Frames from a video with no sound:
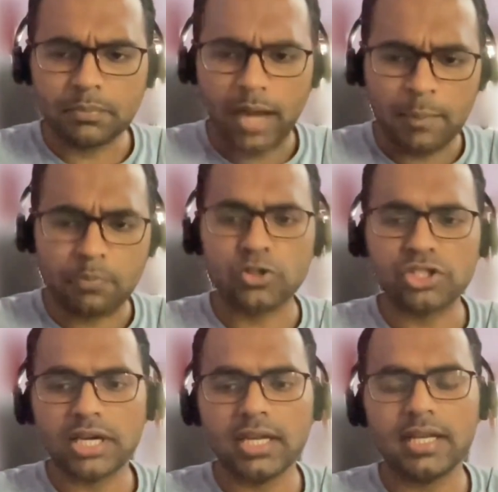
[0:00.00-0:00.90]
And
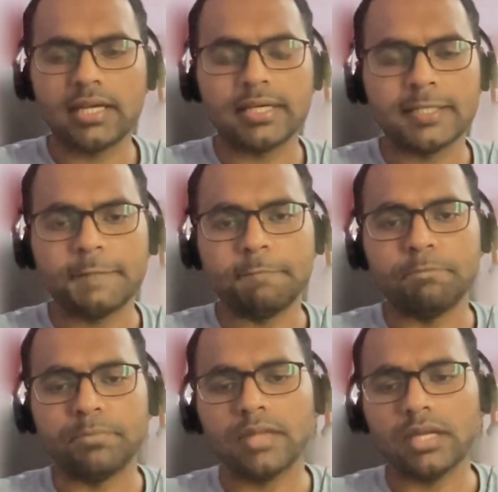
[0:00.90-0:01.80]
post that
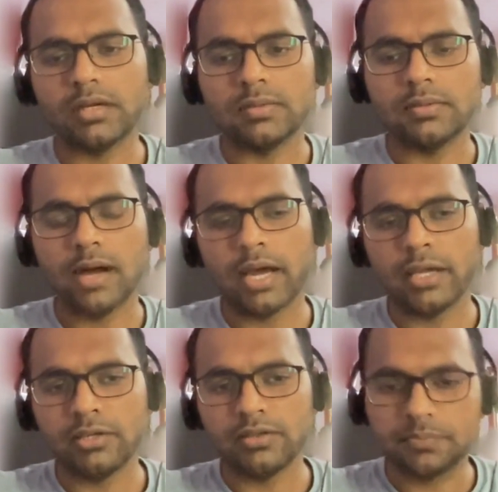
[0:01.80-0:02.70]

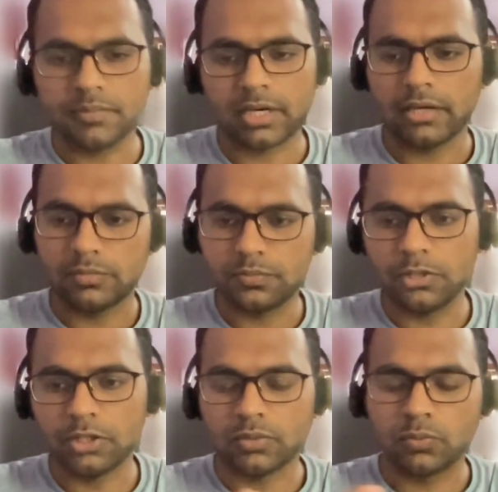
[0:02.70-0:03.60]
I
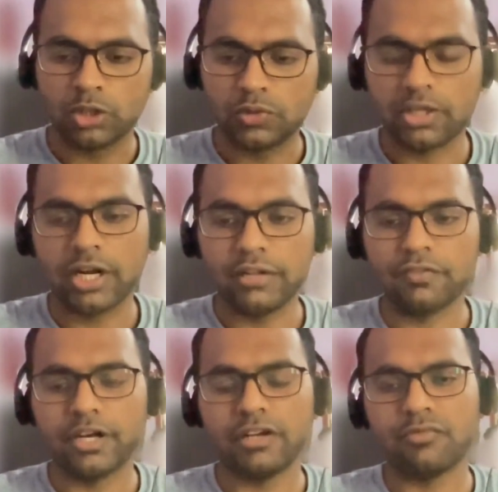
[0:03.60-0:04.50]
worked with another
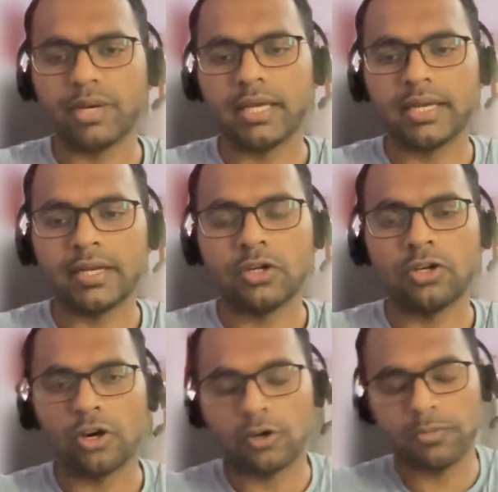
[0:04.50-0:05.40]
friend of mine
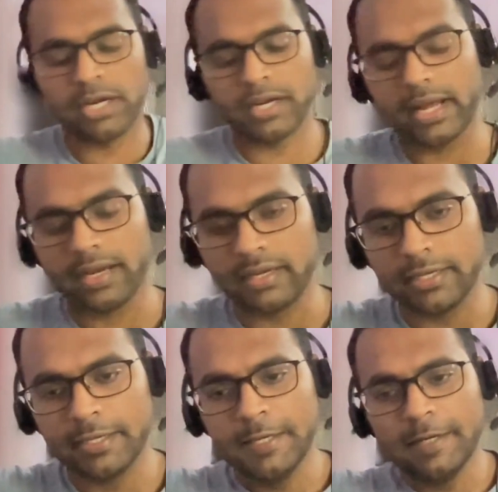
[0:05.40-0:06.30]
on augmented
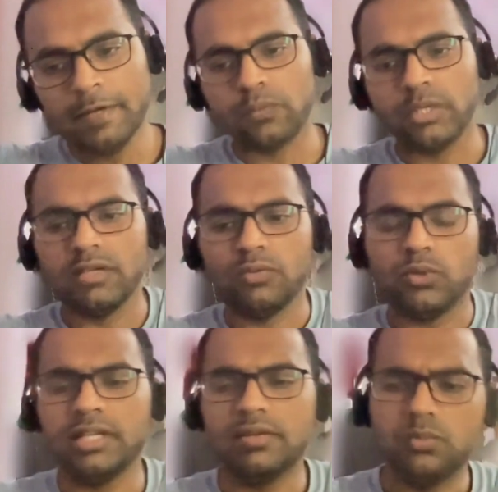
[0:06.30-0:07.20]
reality.
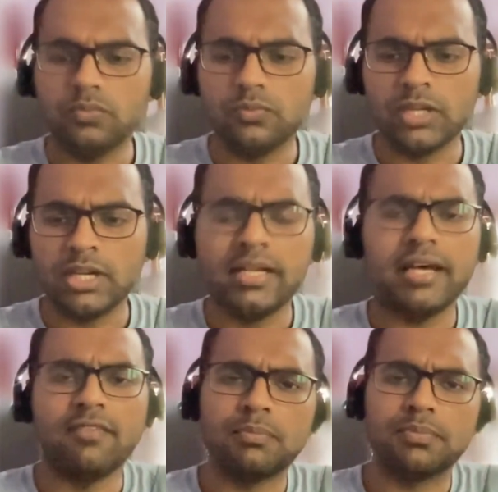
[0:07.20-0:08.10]
We did
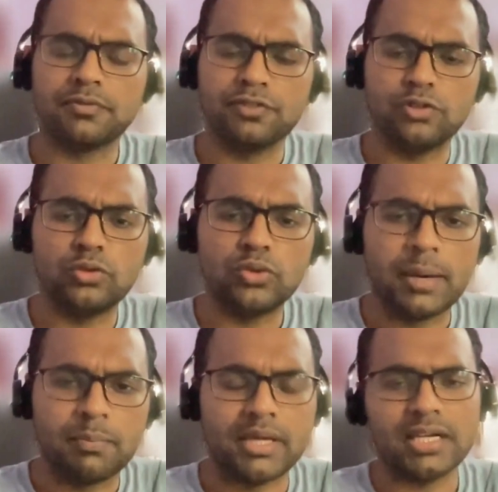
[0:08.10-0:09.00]
develop a few
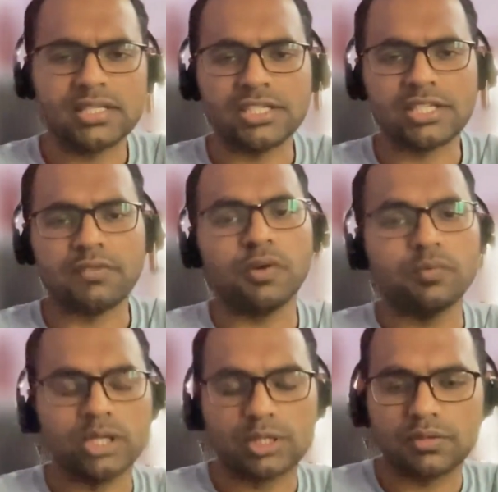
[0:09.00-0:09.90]
applications and we
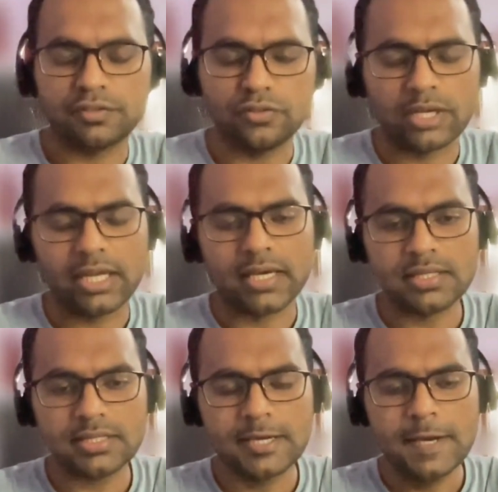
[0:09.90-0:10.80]
worked with a few
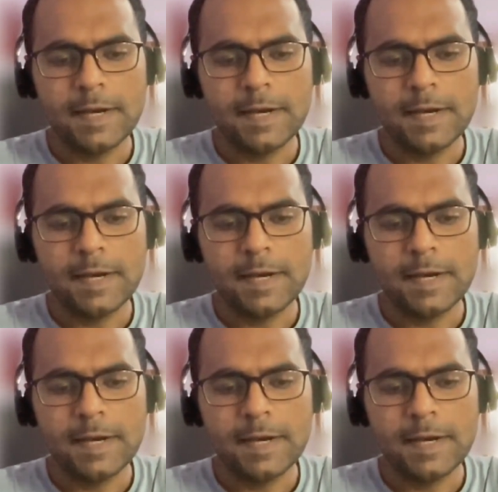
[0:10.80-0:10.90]
clients,